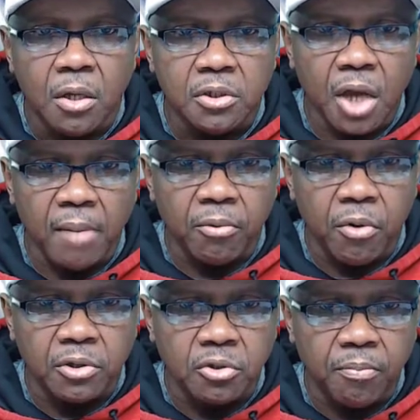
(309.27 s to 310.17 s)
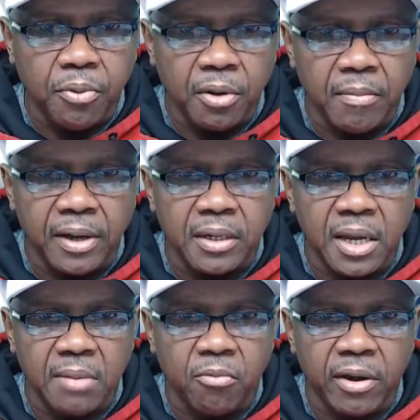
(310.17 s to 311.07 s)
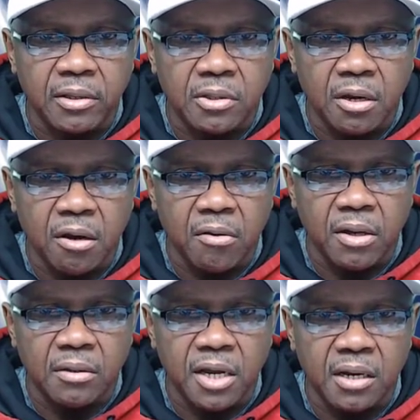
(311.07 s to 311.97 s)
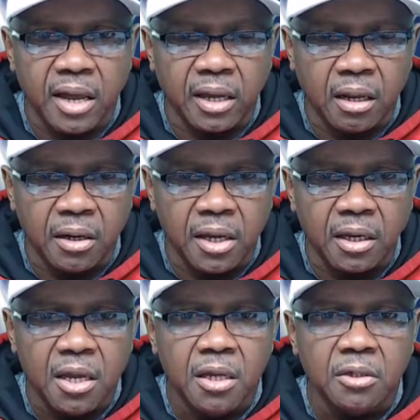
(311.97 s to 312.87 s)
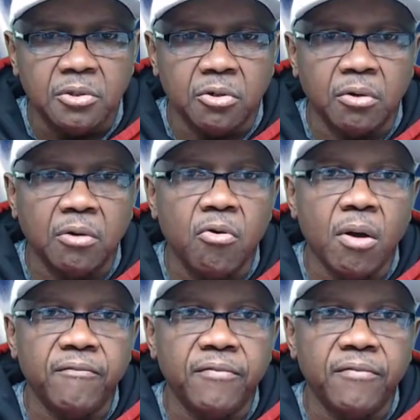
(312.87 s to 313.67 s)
So I'm going to put my name right there and then I click Join Co-op